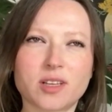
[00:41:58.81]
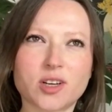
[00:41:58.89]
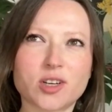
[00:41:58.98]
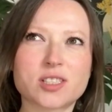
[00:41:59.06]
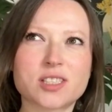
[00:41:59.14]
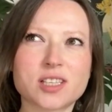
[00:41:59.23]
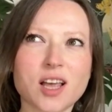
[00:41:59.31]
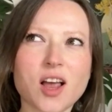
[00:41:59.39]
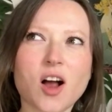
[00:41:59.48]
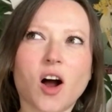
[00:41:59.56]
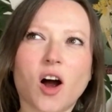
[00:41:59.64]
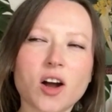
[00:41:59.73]
There's
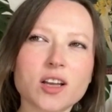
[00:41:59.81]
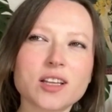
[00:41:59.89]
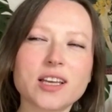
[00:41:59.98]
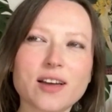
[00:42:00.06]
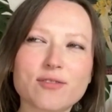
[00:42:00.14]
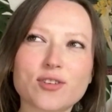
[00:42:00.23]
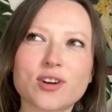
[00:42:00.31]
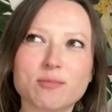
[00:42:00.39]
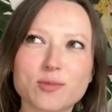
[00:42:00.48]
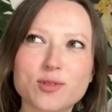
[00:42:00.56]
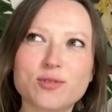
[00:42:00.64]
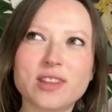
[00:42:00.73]
hardly ever a
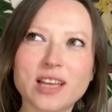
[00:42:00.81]
movie